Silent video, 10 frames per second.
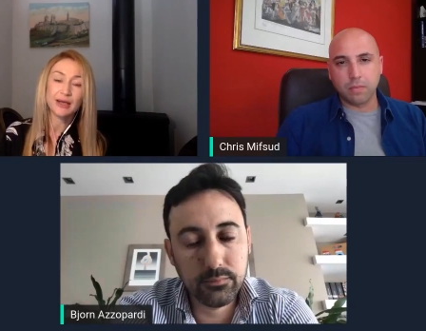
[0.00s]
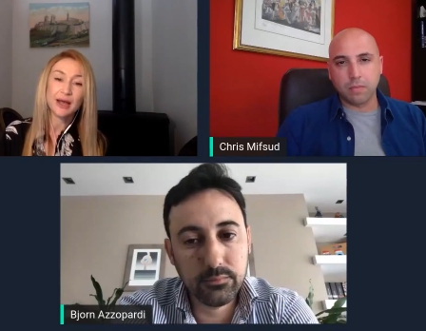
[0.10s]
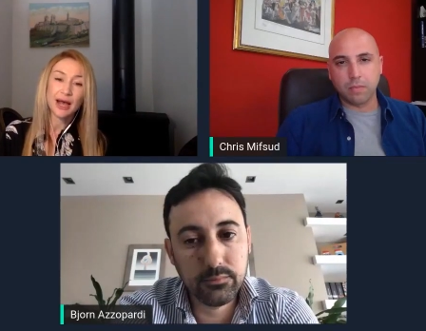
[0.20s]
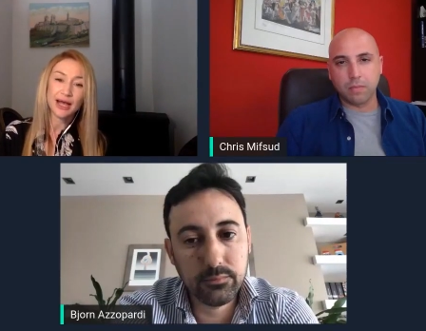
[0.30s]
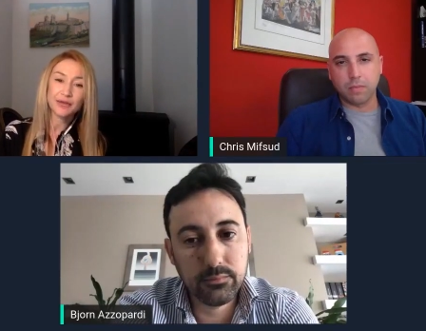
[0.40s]
Speaker 1: I
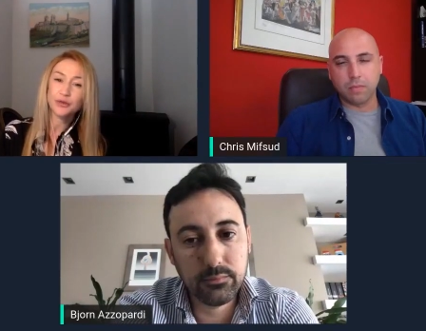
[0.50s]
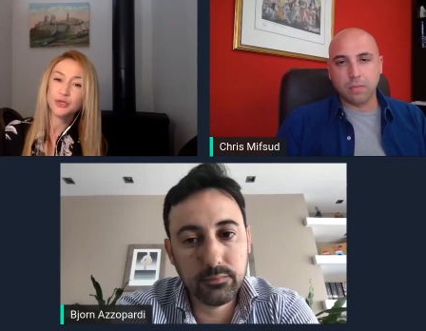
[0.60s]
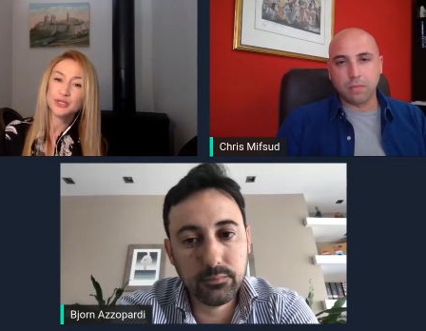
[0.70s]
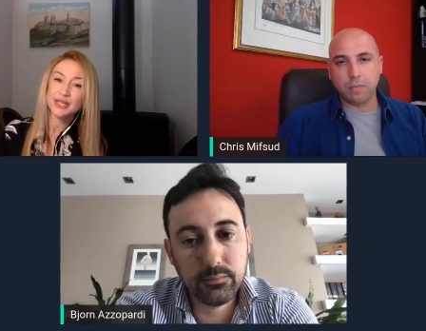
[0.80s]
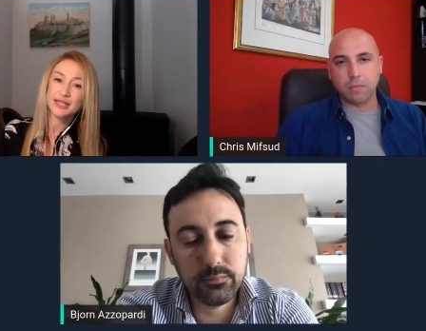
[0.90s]
love what you
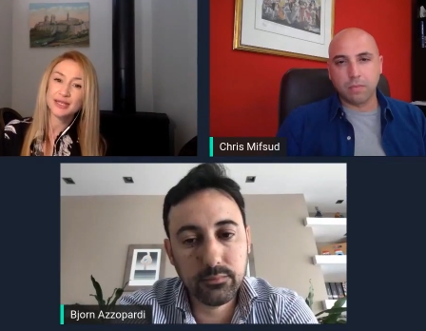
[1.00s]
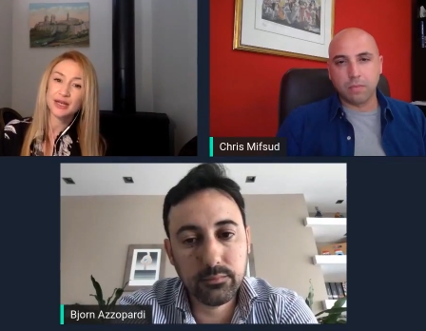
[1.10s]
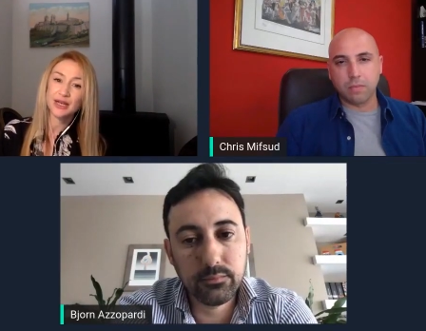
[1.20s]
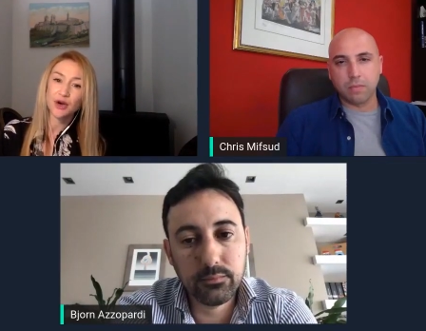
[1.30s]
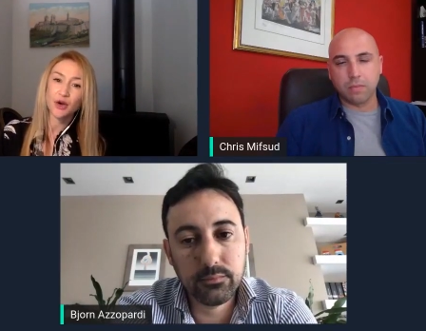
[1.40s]
said
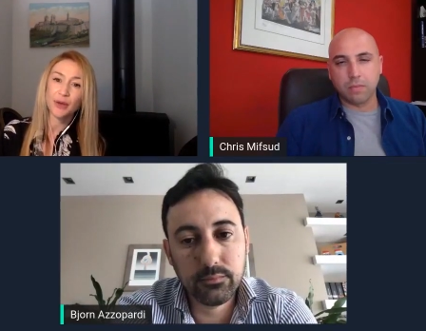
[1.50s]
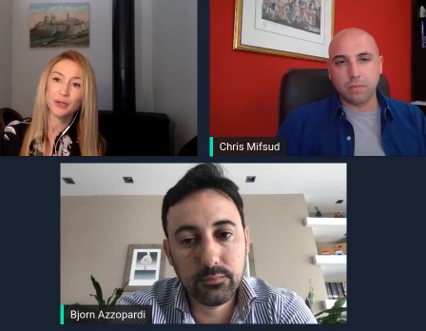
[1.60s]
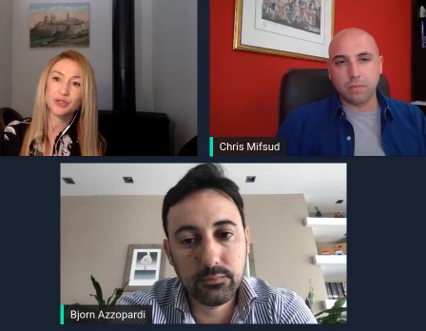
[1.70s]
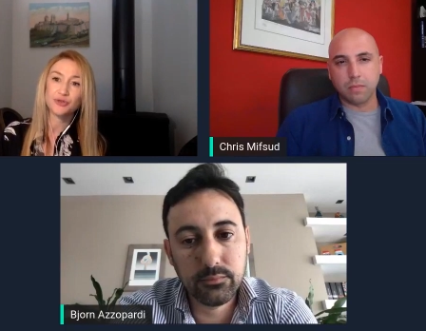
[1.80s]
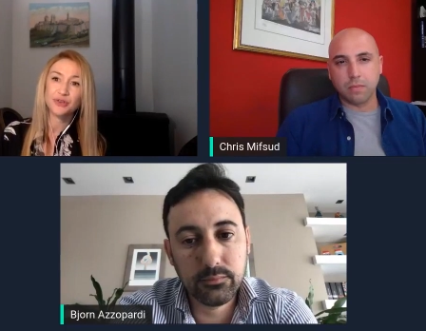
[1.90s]
earlier about sort
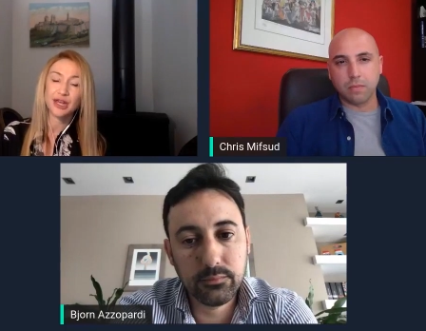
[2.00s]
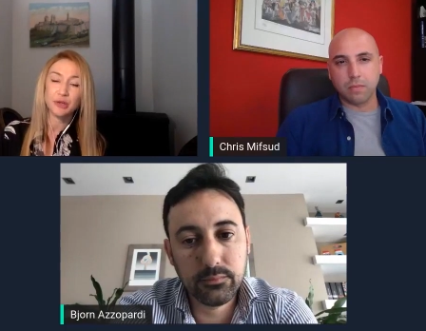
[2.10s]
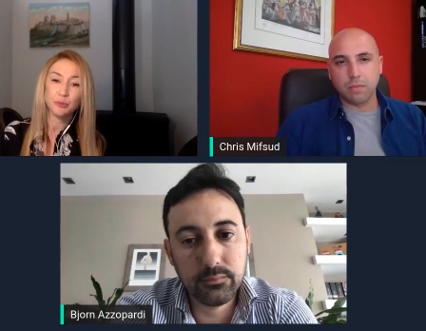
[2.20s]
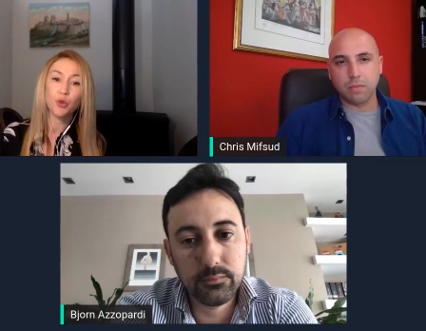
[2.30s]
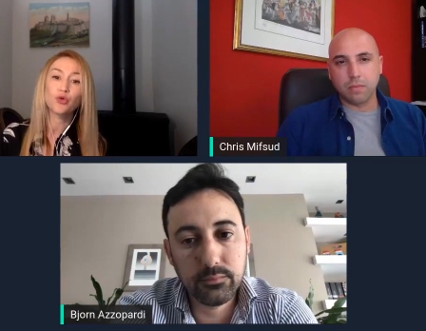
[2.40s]
of getting
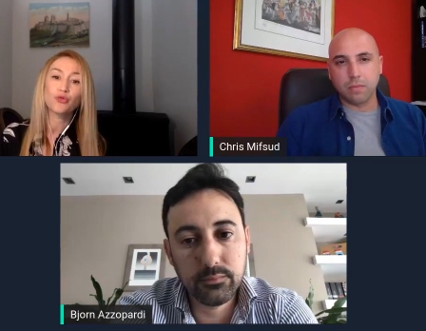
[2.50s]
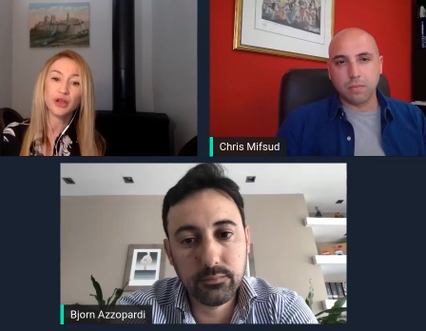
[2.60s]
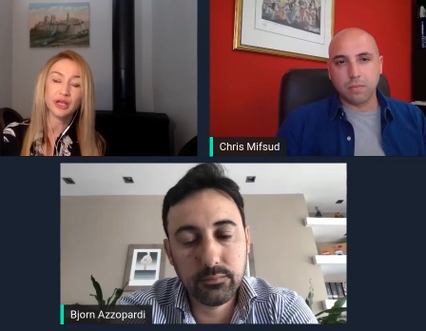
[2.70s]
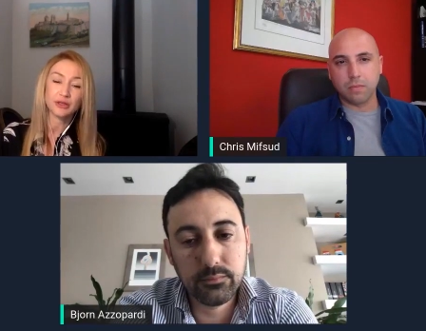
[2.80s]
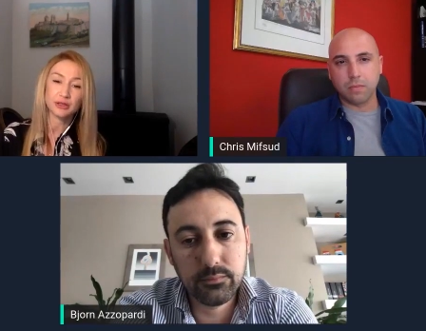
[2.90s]
more
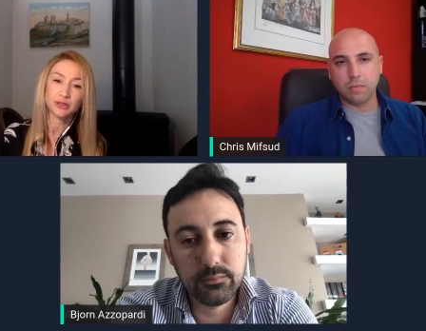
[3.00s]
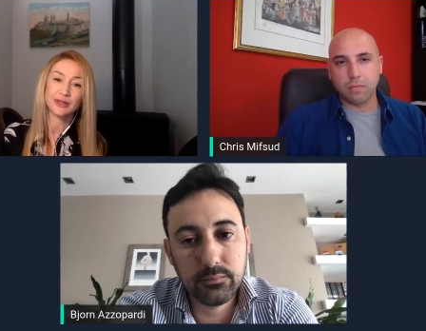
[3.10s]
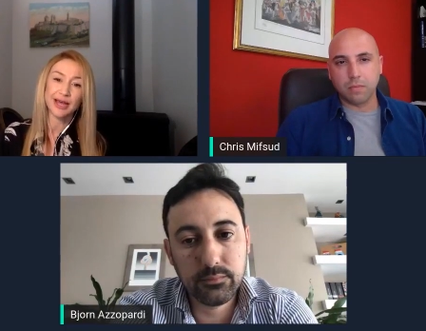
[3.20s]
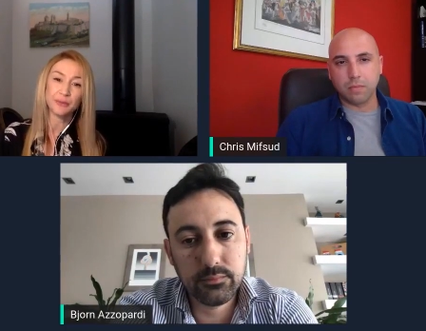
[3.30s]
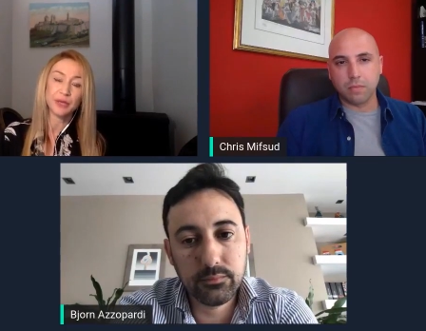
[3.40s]
real. Could
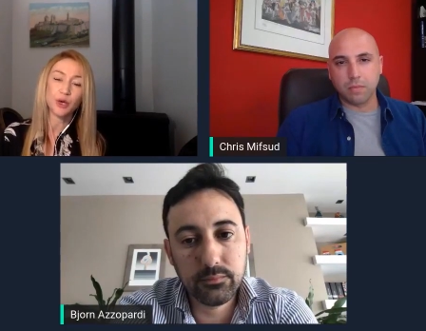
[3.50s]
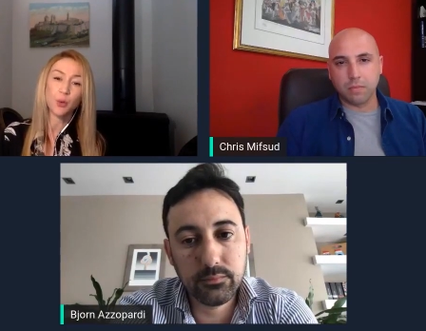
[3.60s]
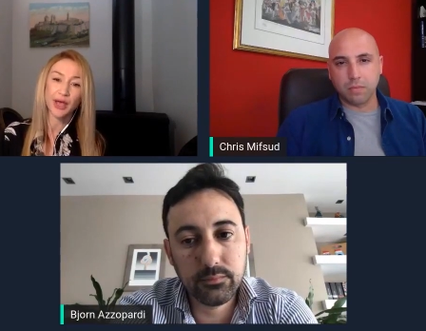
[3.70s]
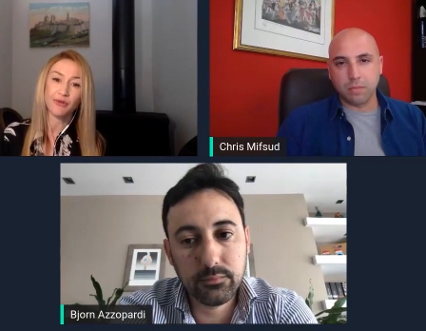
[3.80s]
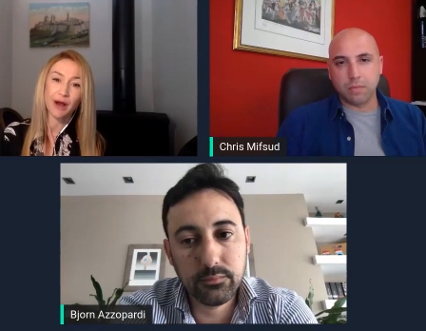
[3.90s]
that be a way
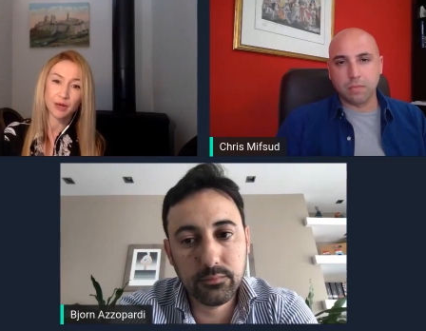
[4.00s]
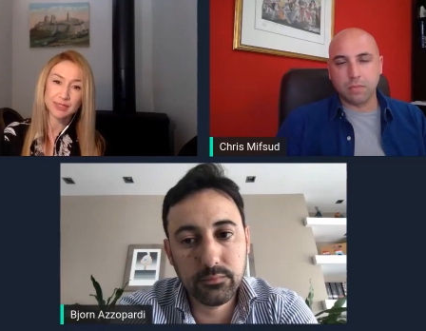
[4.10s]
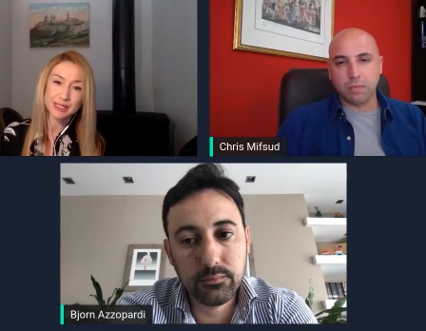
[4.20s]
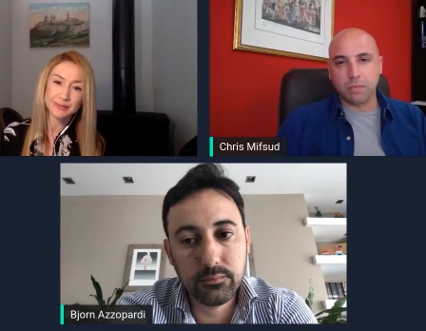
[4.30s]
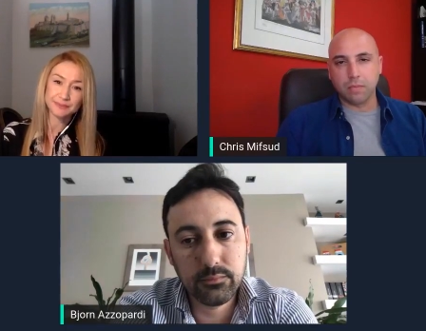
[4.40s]
around
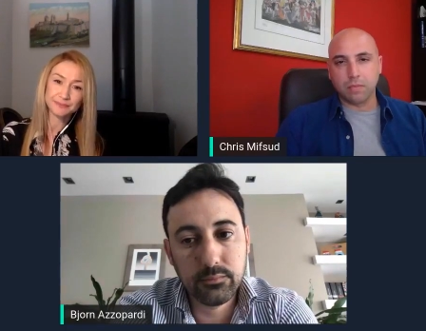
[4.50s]
it?